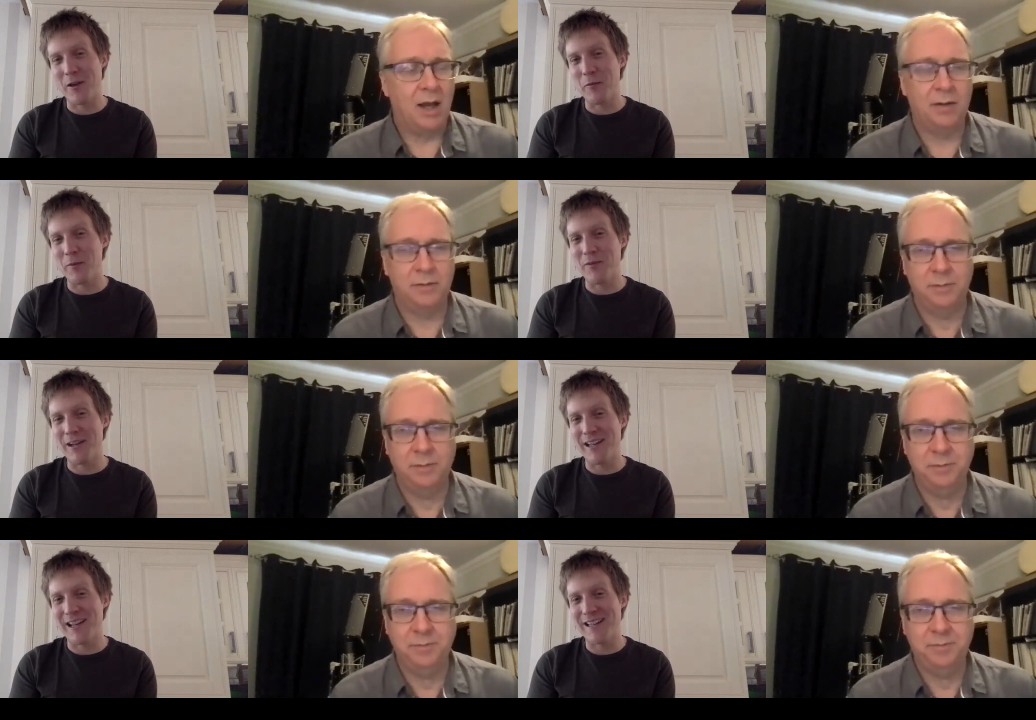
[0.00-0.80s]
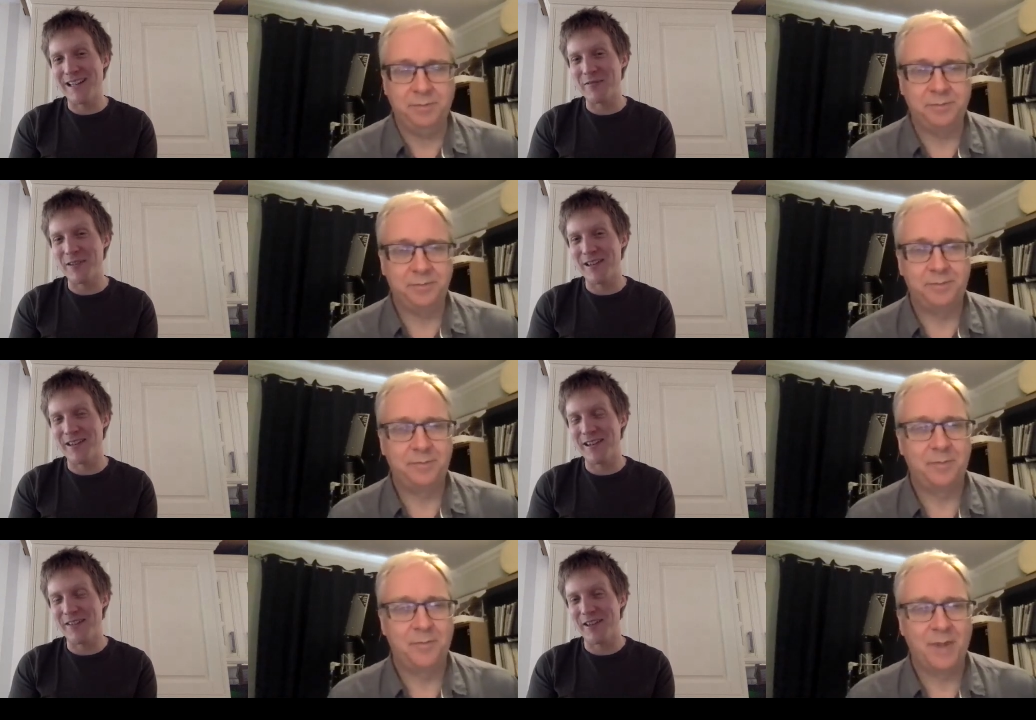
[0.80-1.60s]
Speaker 1: would be really nice if we could
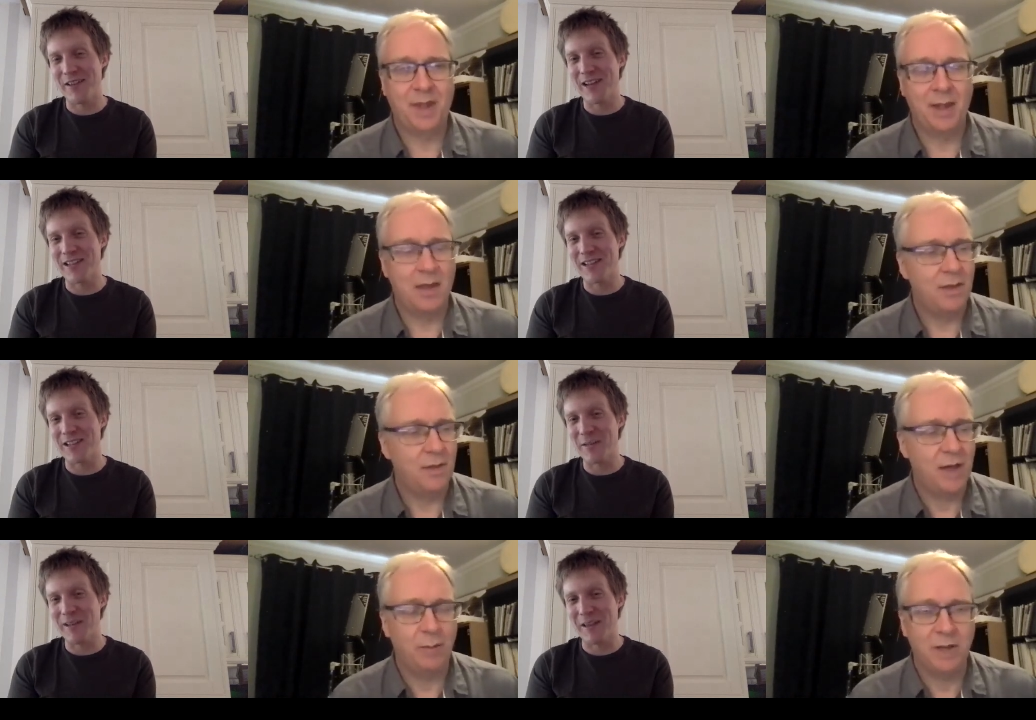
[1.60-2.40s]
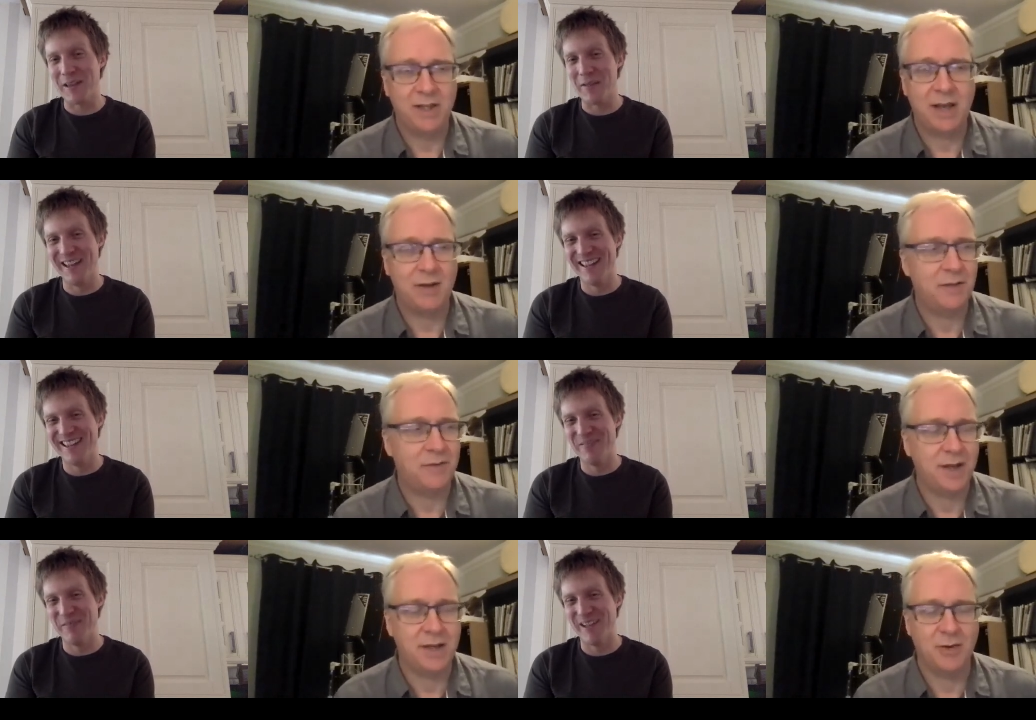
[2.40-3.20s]
if I could actually meet them.
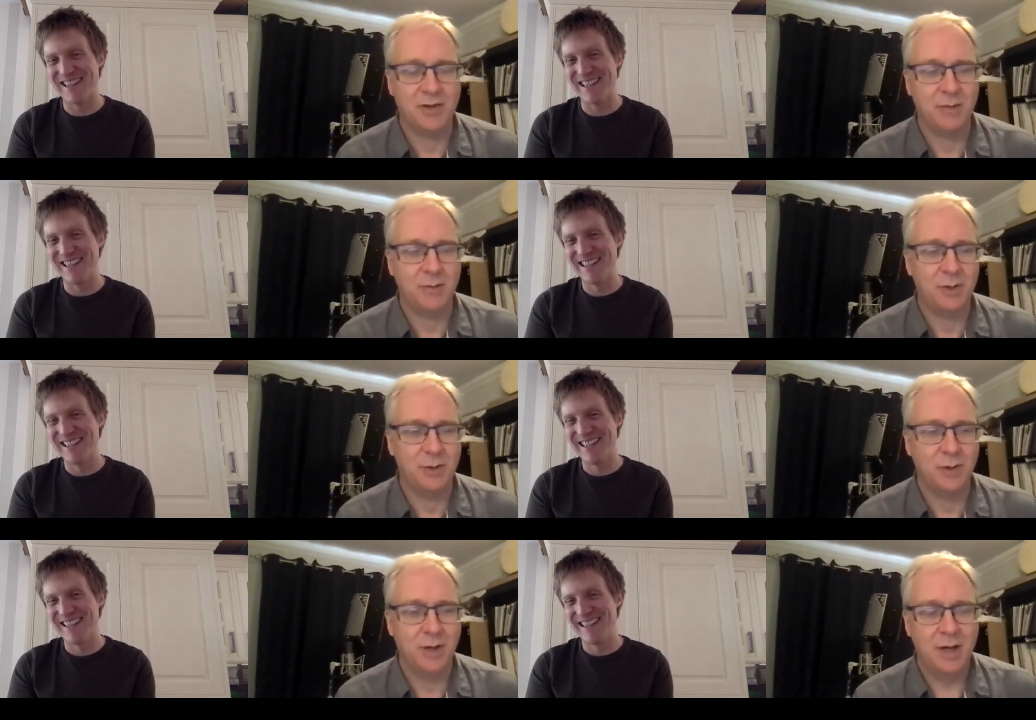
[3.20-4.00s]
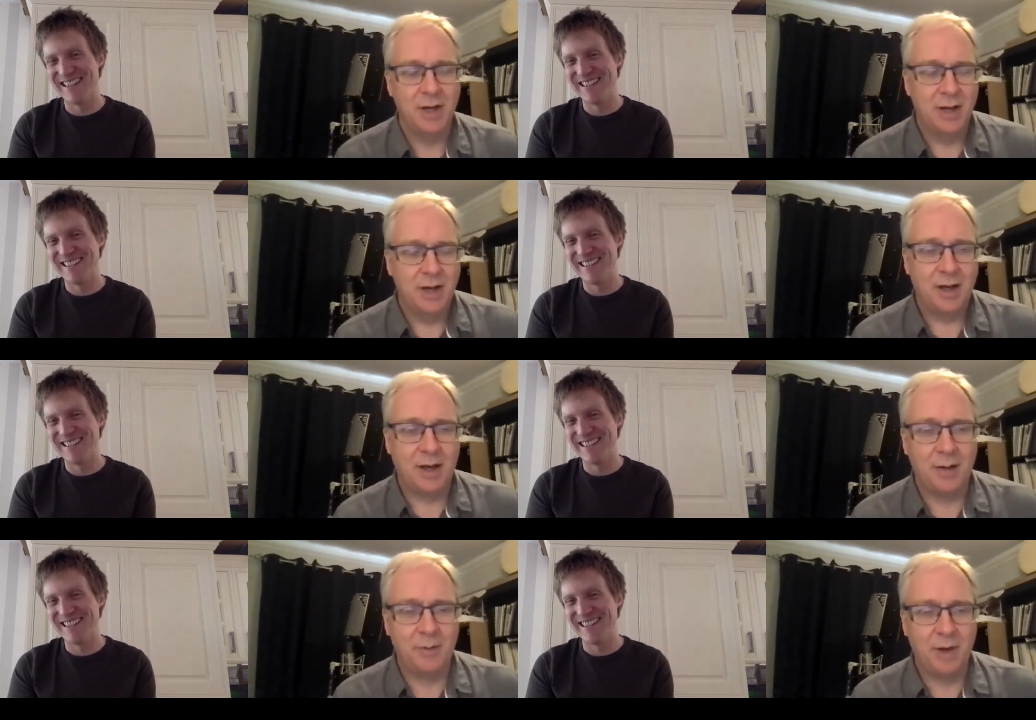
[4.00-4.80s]
Speaker 2: they don't, I'm sure.
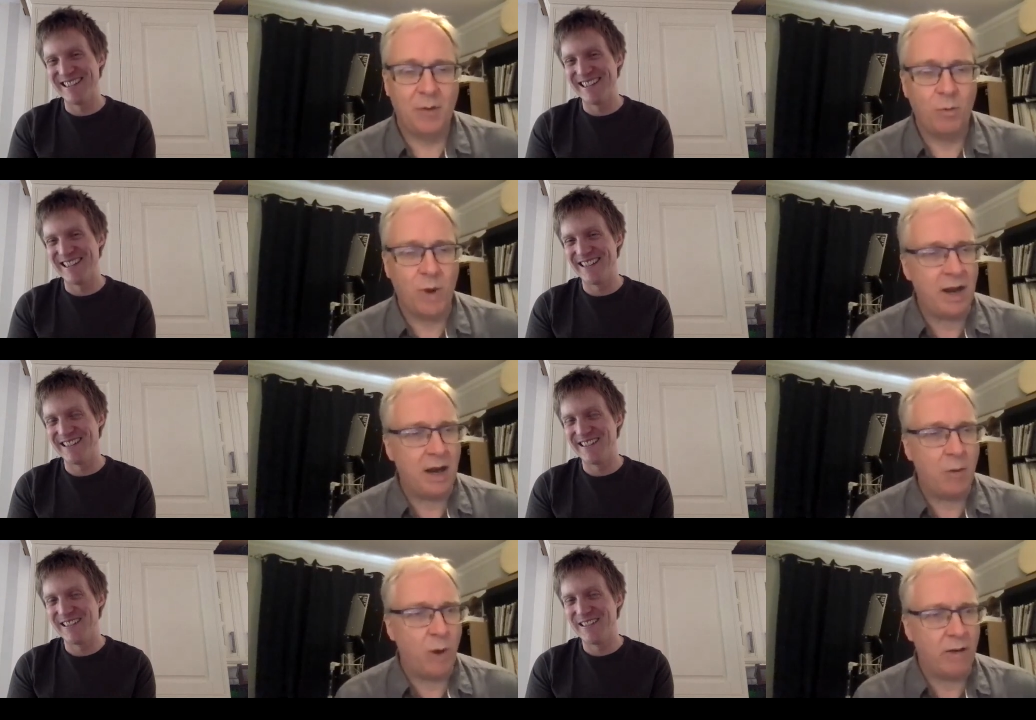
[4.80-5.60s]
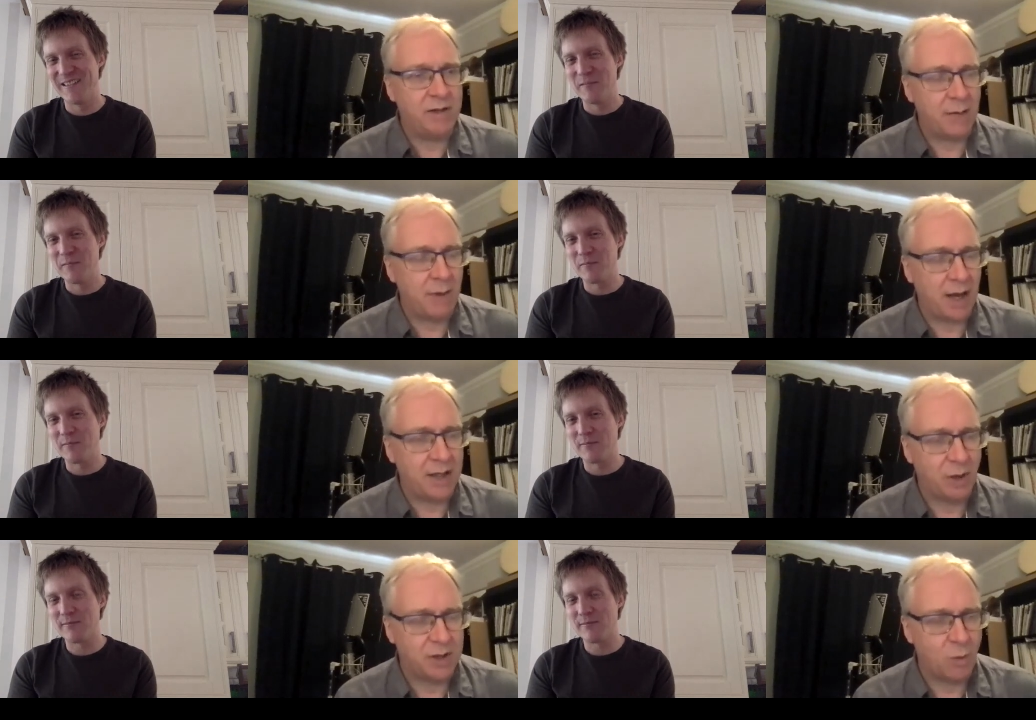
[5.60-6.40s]
Um, where, where is? Am I allowed
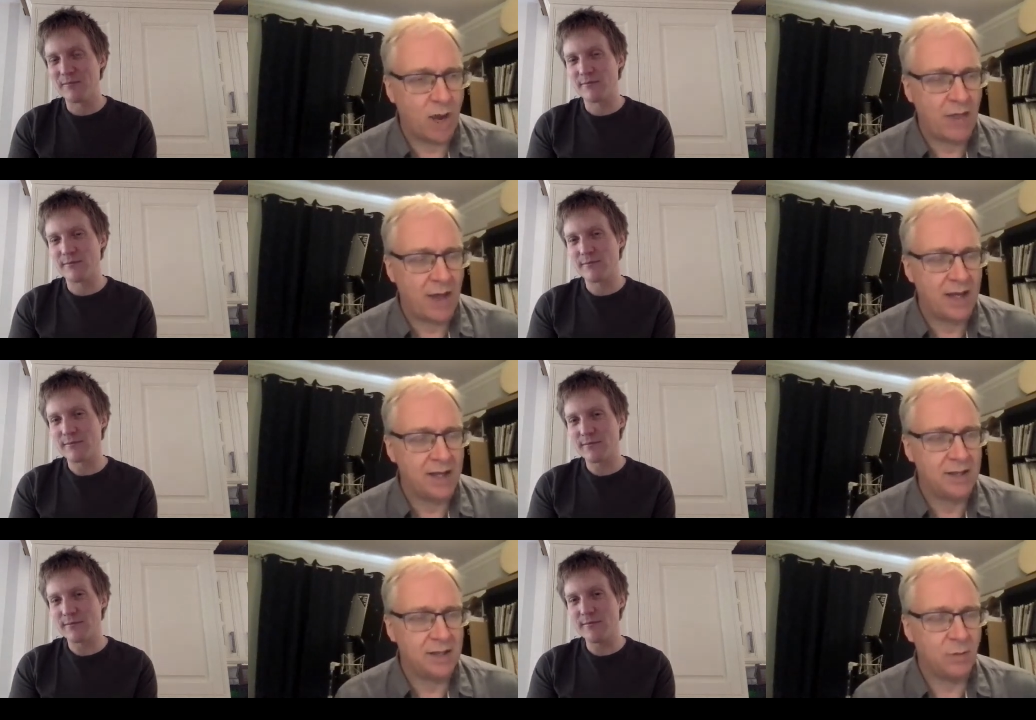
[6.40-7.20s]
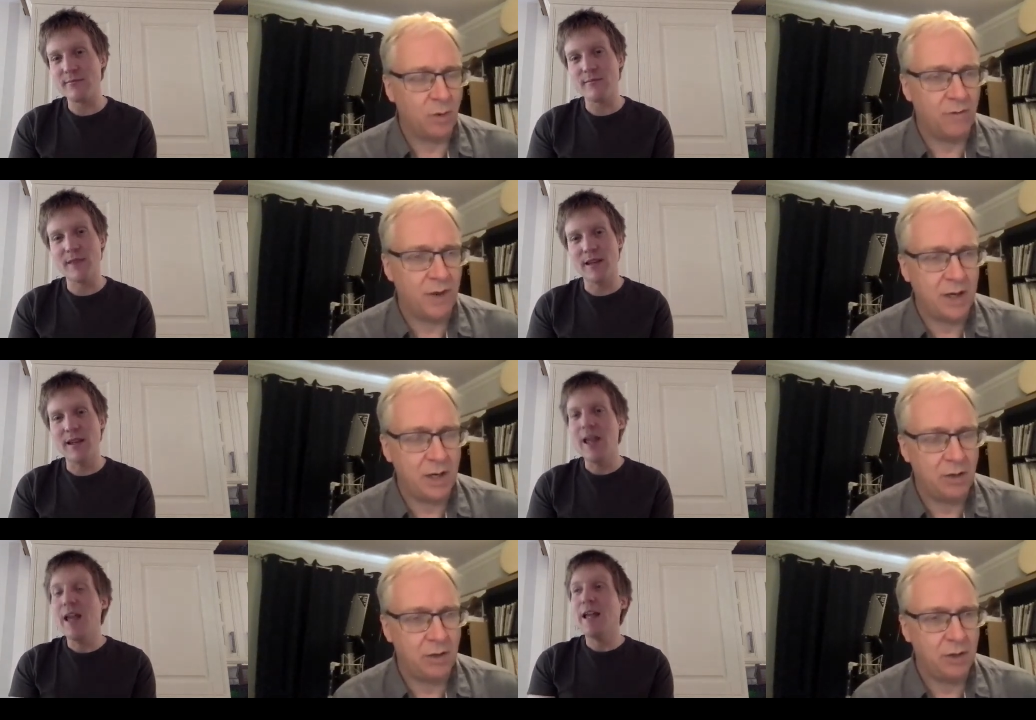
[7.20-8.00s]
to ask where that is? What
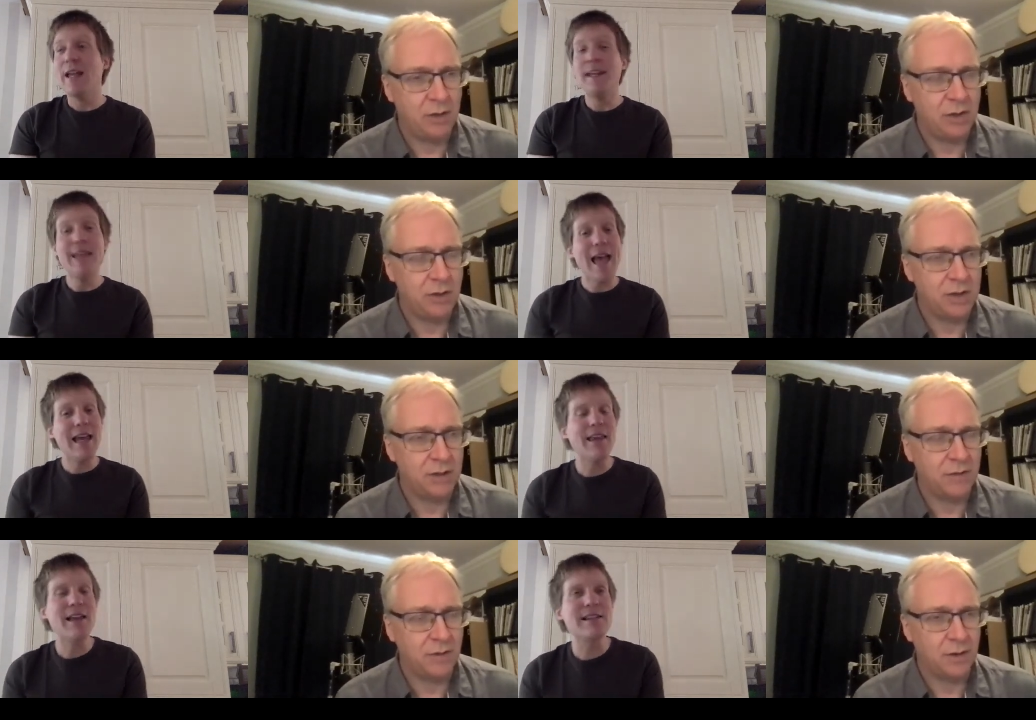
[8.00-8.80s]
venue you? Choose? Yeah, yeah,
Speaker 1: that's